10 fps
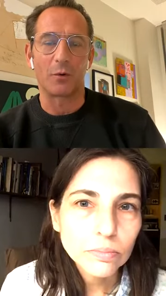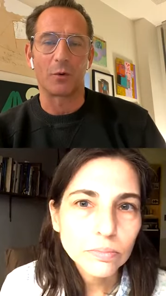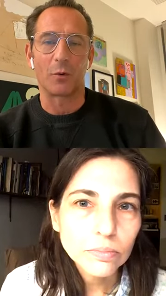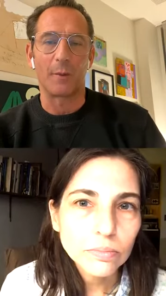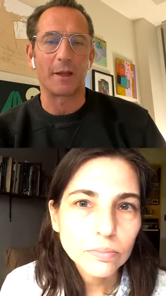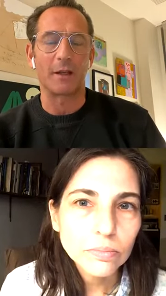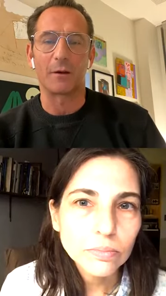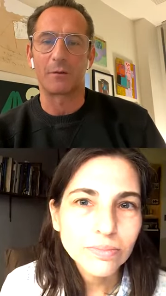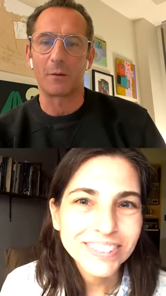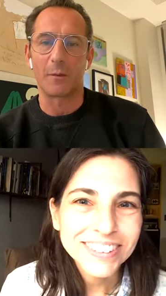Speaker 1: or you were making a
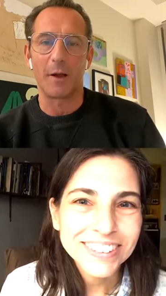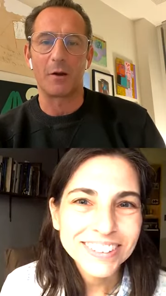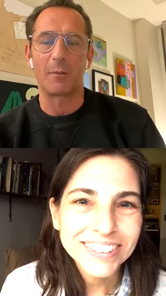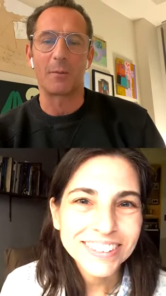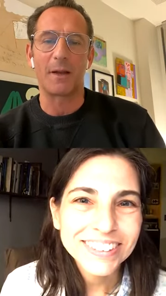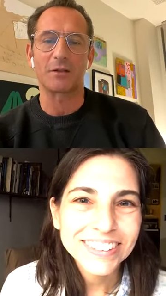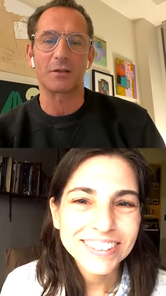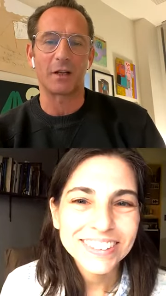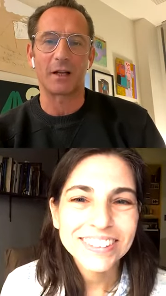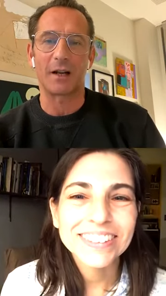film about urban
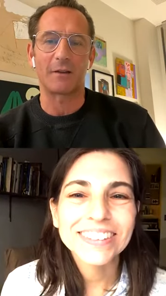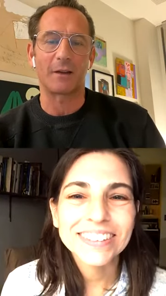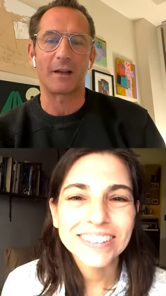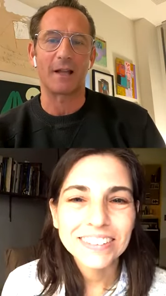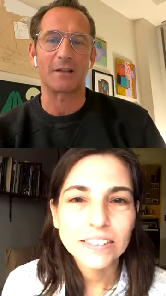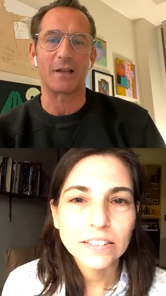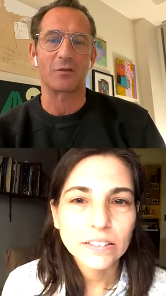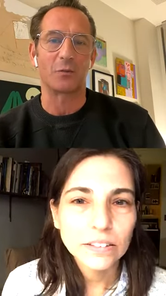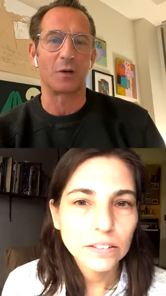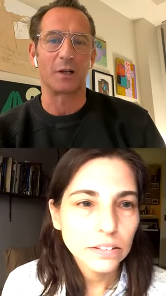messaging, and I think that that's
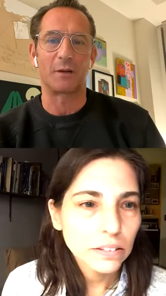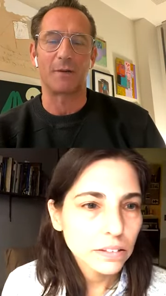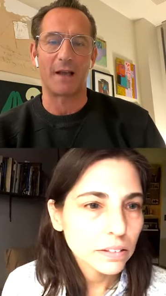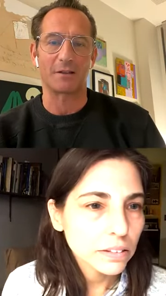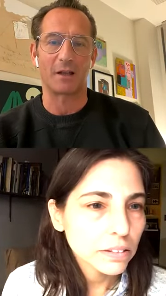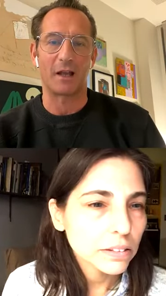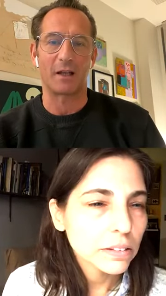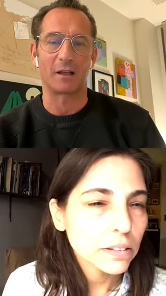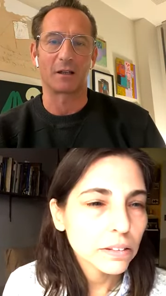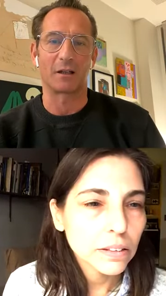really
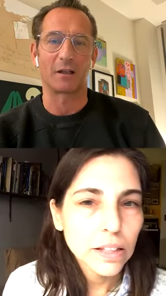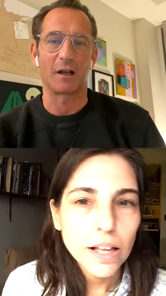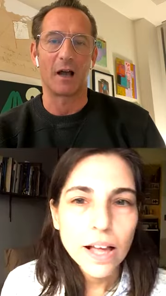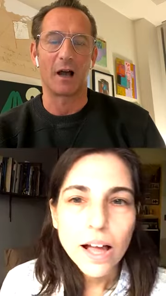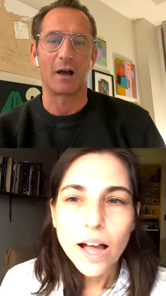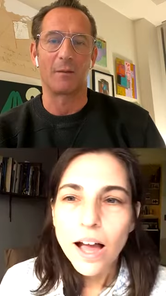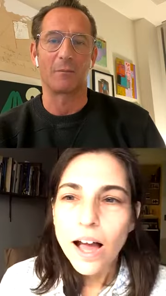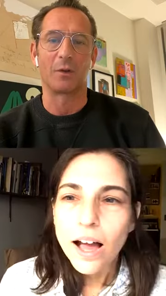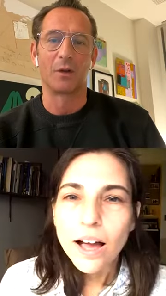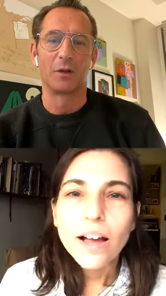fascinating. Um,
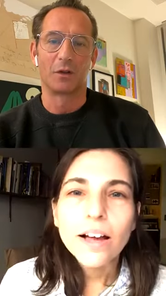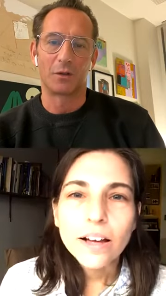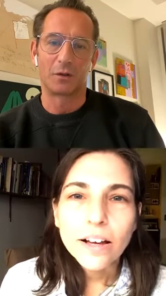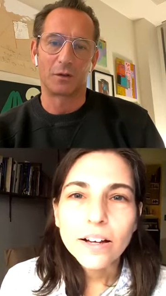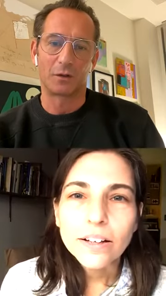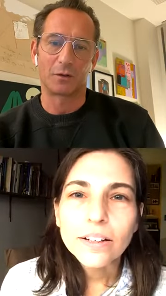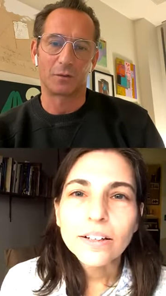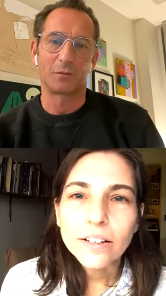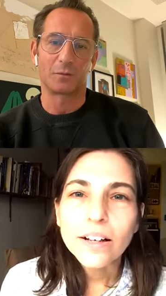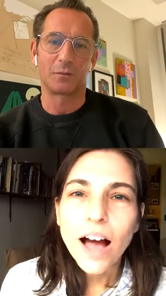
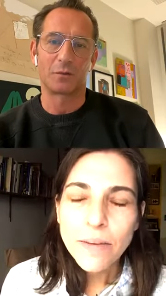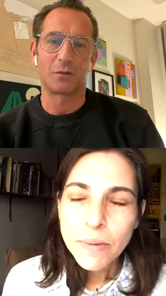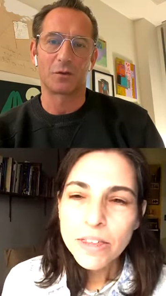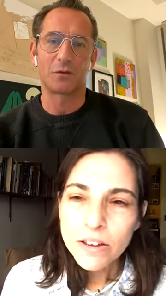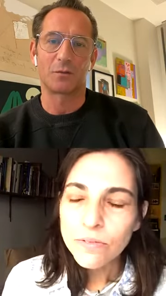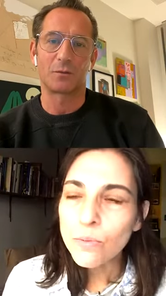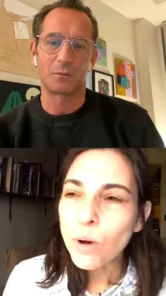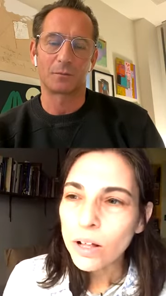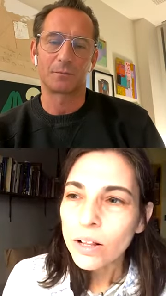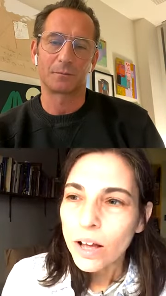
Speaker 2: I made a
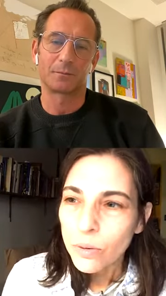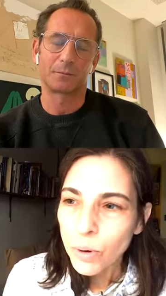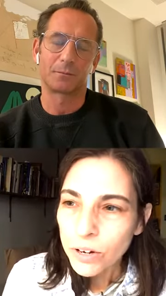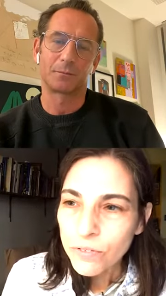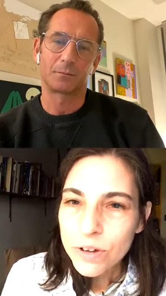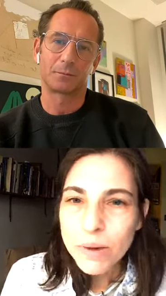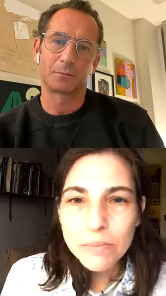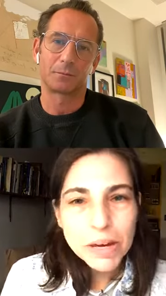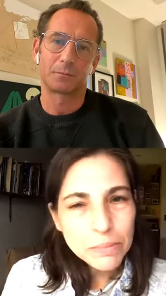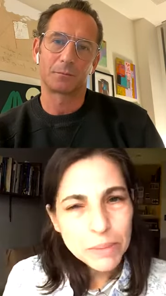well one film I
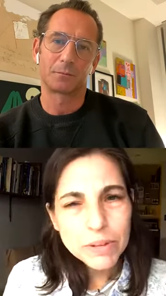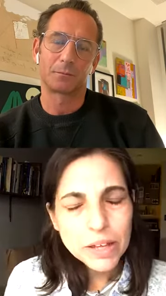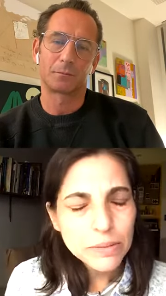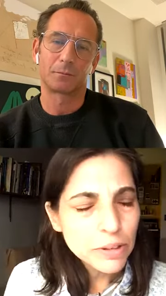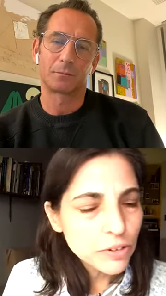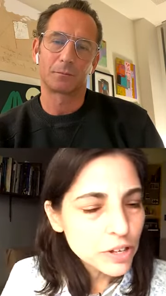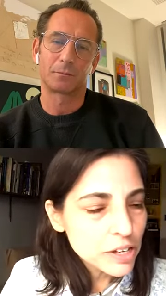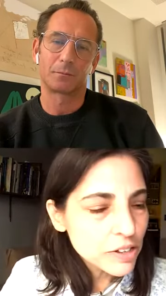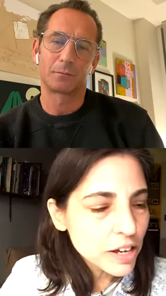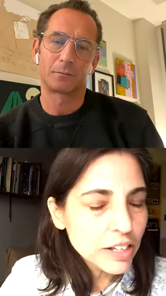made. Maybe you're
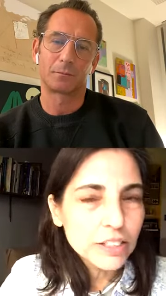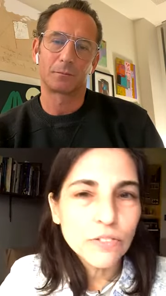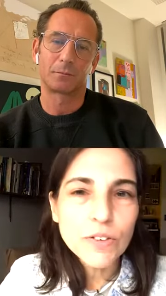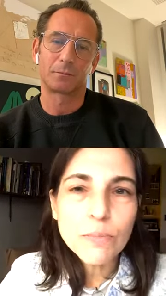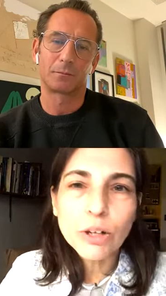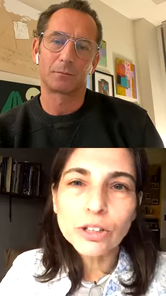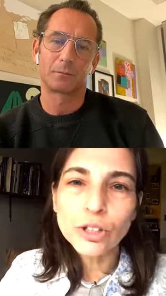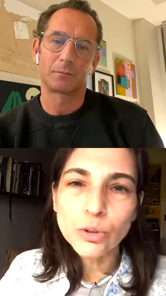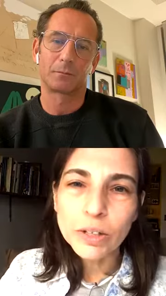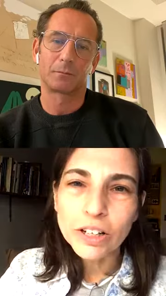thinking that is a film on
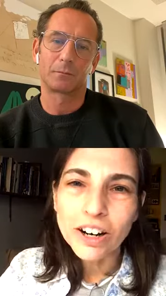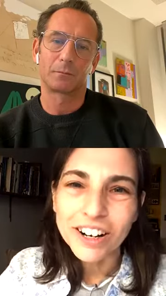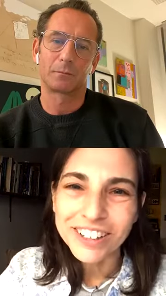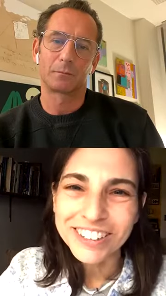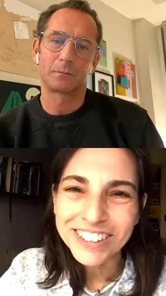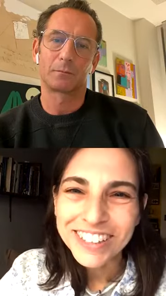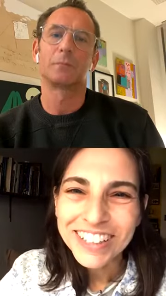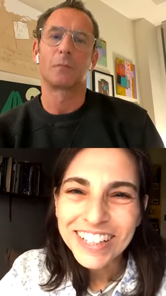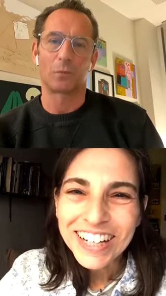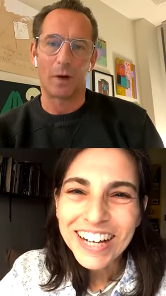street art,
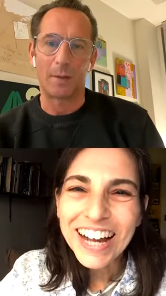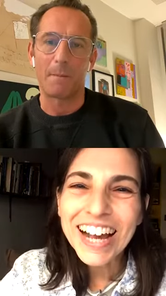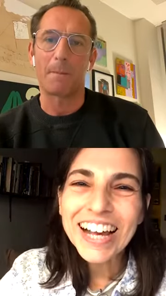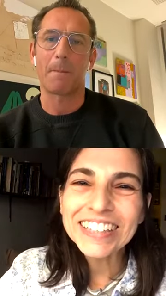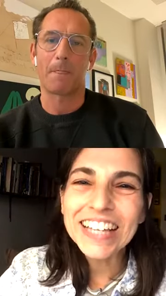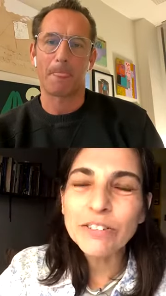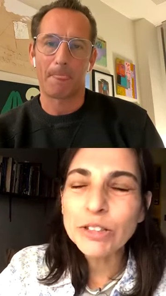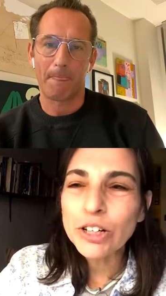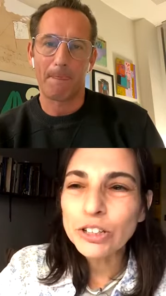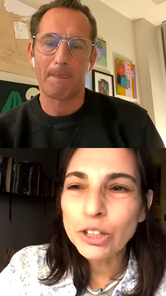right? And that was called